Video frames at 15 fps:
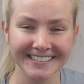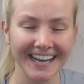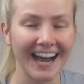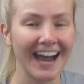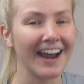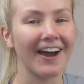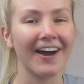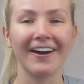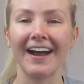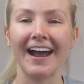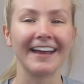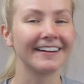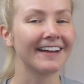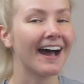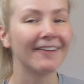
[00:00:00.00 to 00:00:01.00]

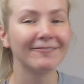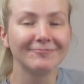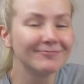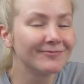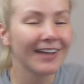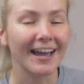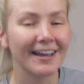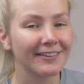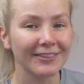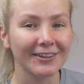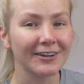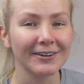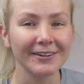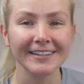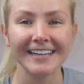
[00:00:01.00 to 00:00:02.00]
alright, I'm like,
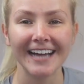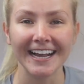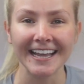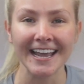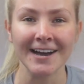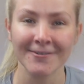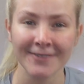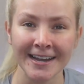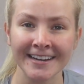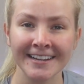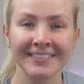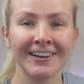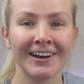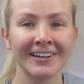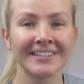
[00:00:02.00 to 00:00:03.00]
literally, I can't wait
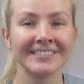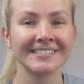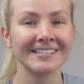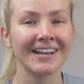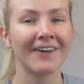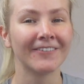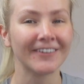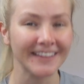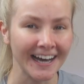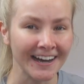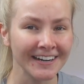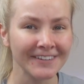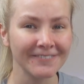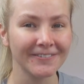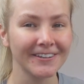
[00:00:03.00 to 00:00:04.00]
any longer, so without
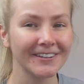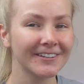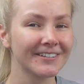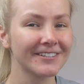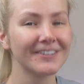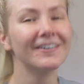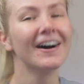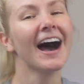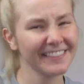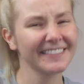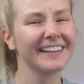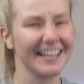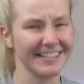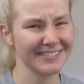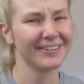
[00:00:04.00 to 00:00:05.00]
any further ado,
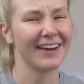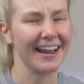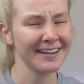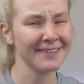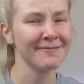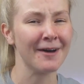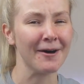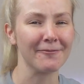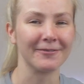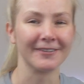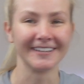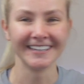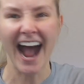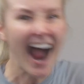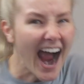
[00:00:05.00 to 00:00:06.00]
let's crack them
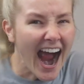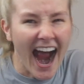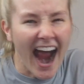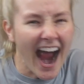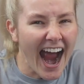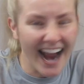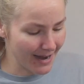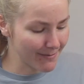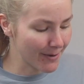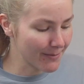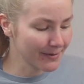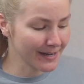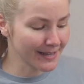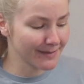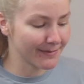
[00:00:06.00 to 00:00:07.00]
open. I'm
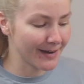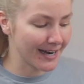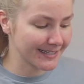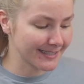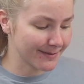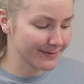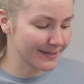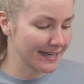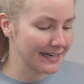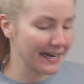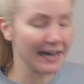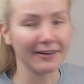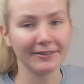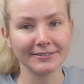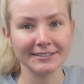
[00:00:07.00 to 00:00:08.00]
opening the box upside
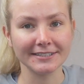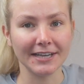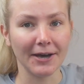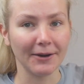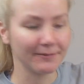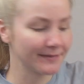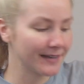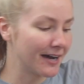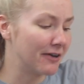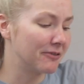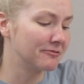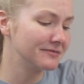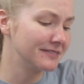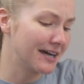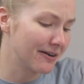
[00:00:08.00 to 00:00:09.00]
down, so,
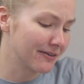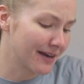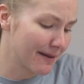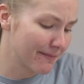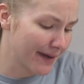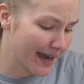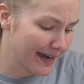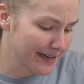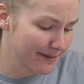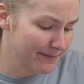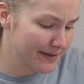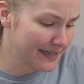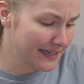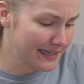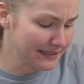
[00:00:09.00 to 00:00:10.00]
oh no, not packing
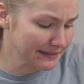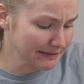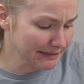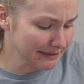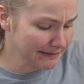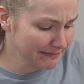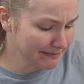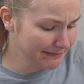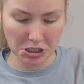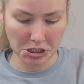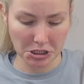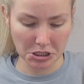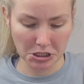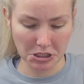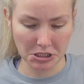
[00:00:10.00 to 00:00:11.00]

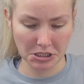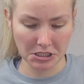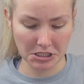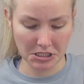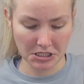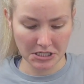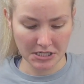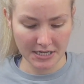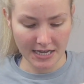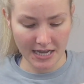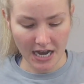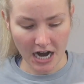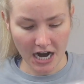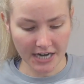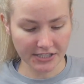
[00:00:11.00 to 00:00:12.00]

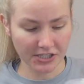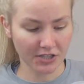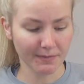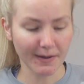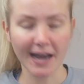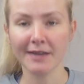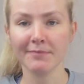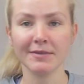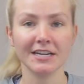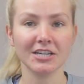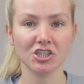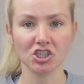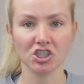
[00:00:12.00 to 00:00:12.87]
peanuts. Alright, so the packing peanuts